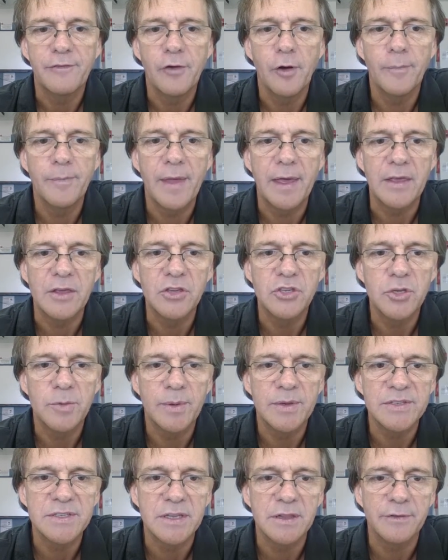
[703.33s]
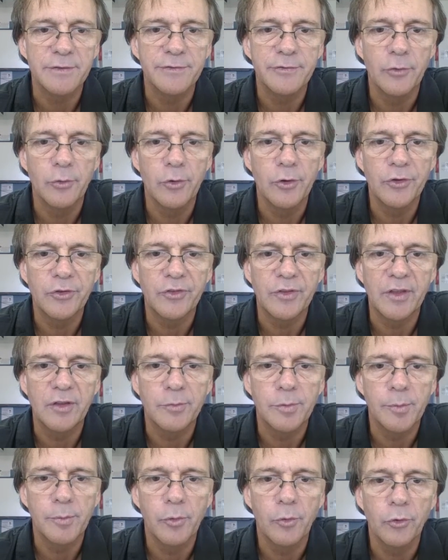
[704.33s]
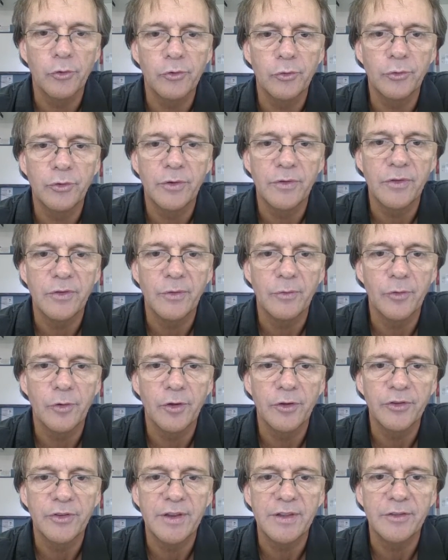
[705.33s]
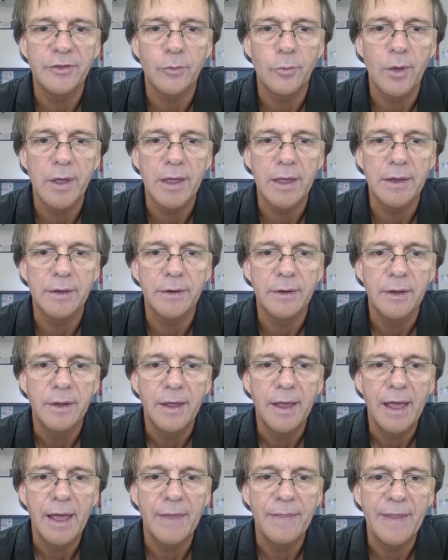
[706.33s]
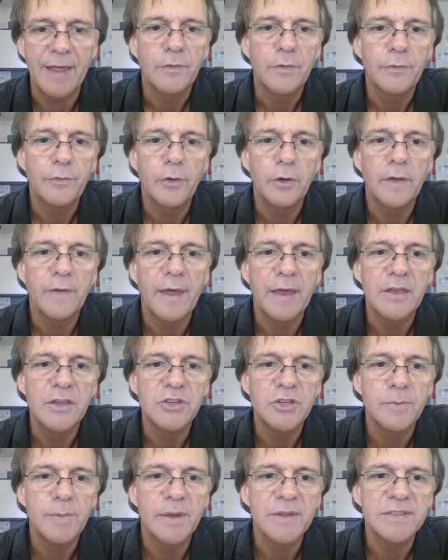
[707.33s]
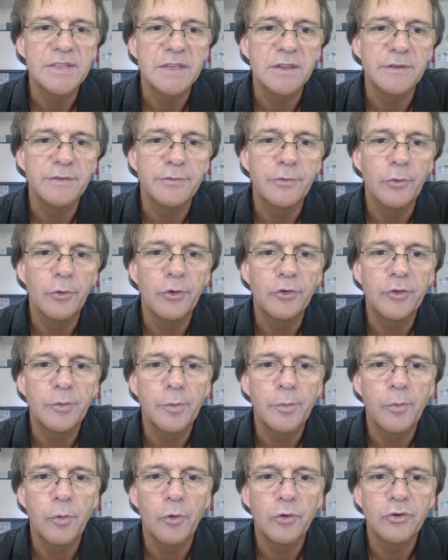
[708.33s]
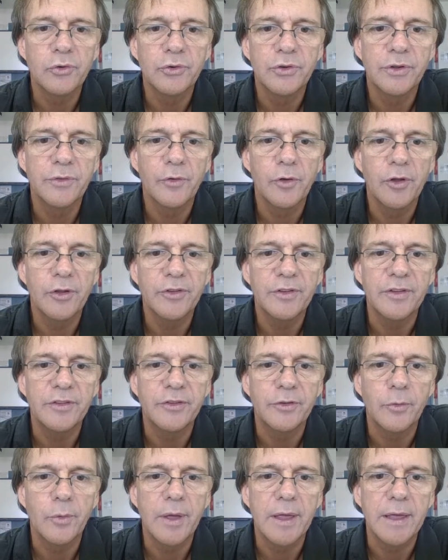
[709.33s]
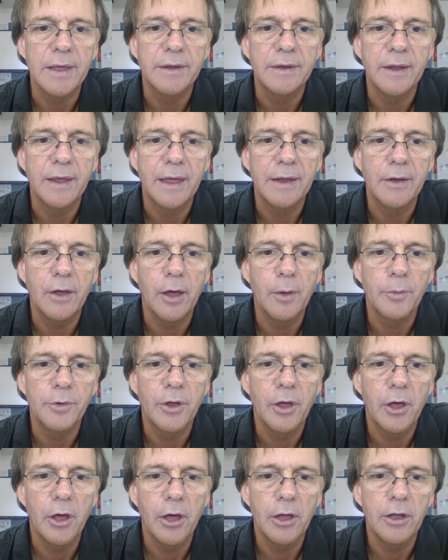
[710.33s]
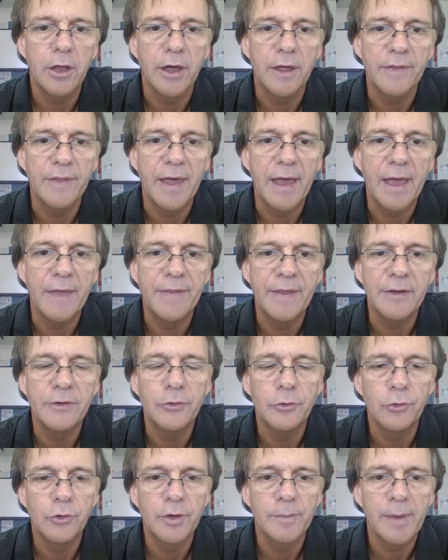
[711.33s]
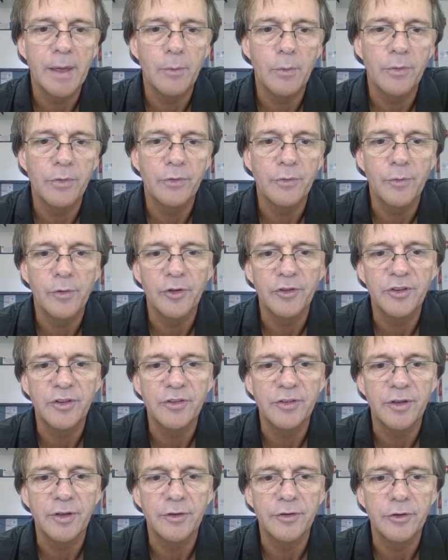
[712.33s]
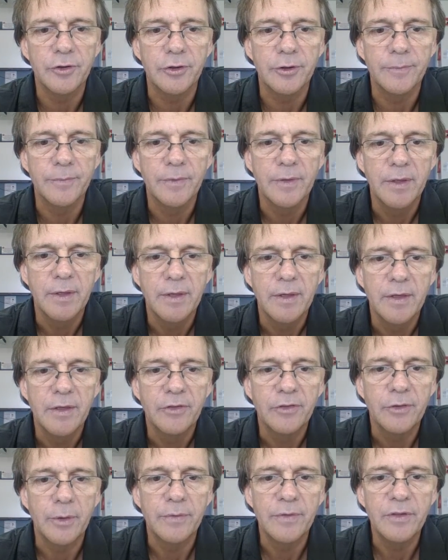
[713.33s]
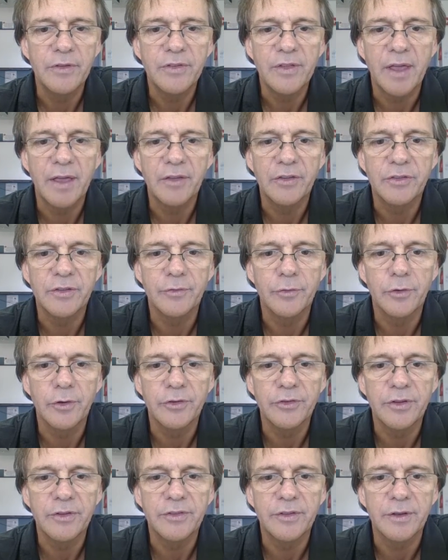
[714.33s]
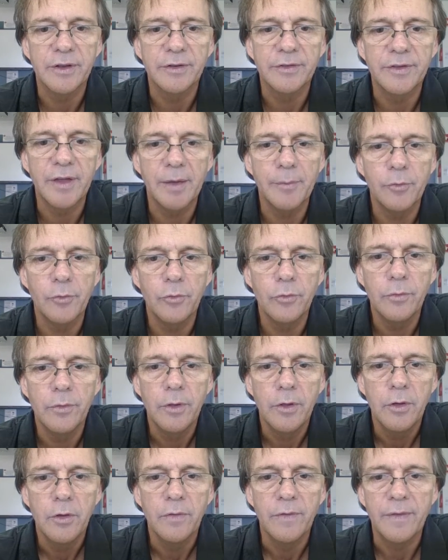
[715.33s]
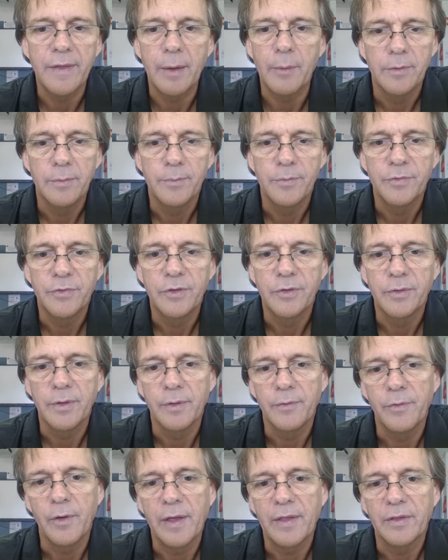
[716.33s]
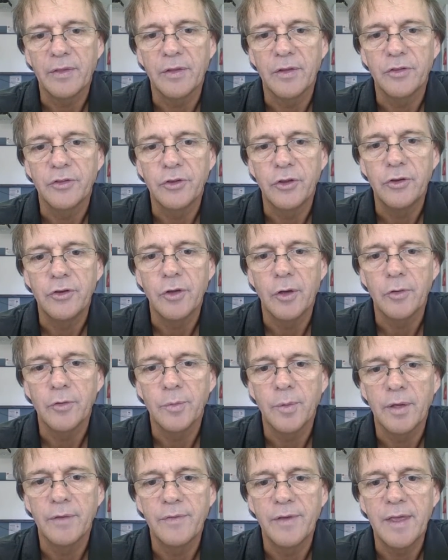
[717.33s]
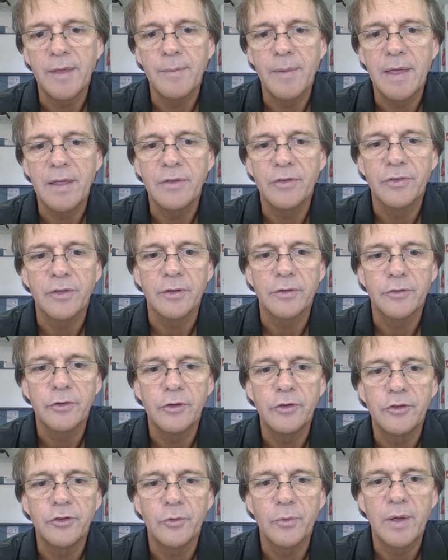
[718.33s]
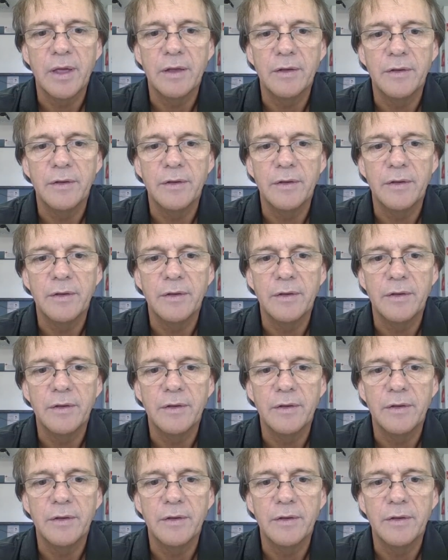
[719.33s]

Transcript: Now from that you should be able to see that force is proportional to the velocity squared. So if you follow that, you should be able to see that force is proportional to the velocity squared, and I would highlight that and then talk about what the velocity is going to do. So in this case, the velocity is going to double. So the fact that it's 2 times by v means that 2